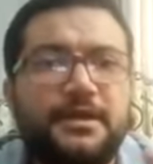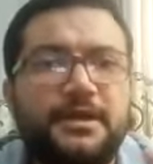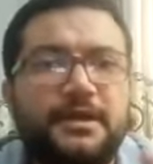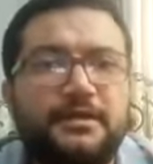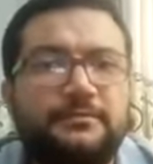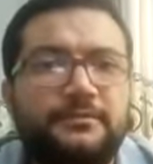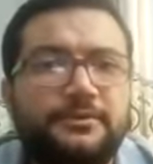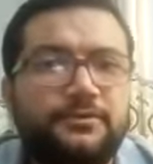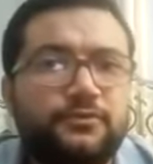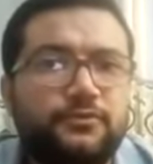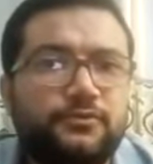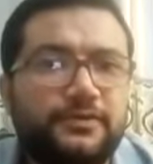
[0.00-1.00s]
And number
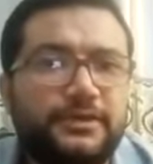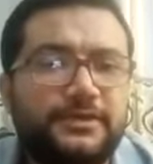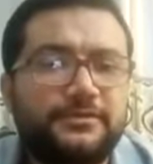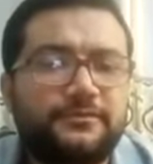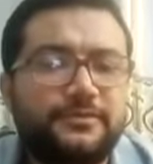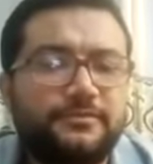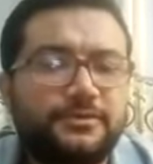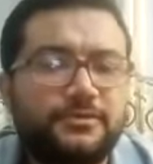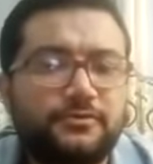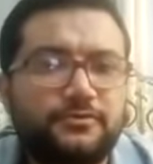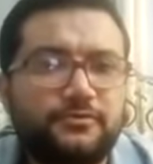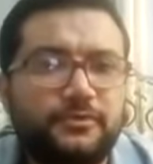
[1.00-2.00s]
two, in case of septic
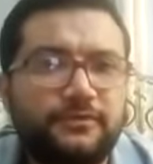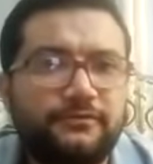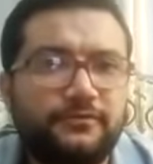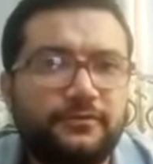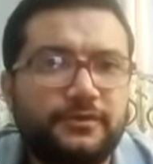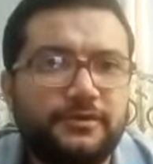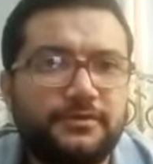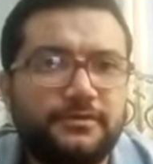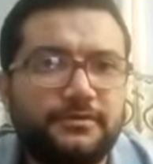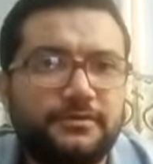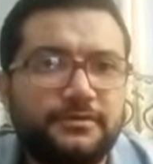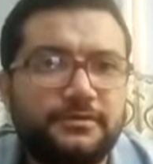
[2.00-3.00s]
shock, we give fluid.
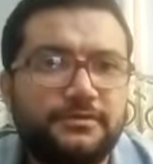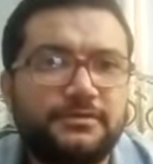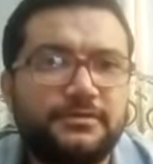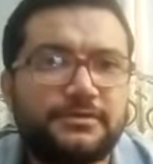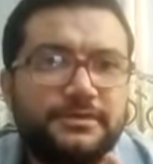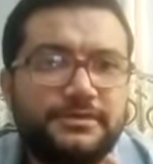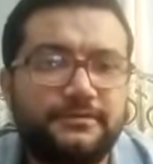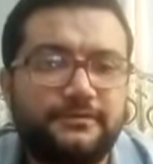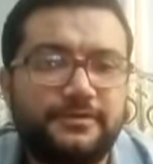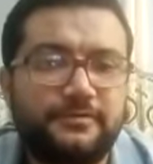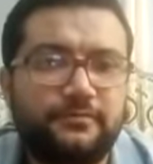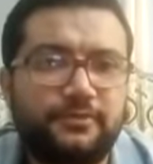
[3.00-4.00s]
This is
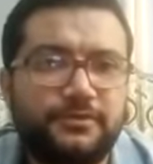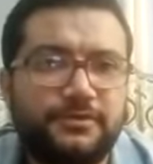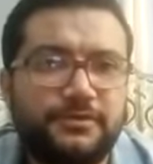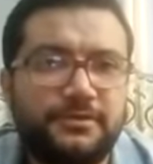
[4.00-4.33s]
very important.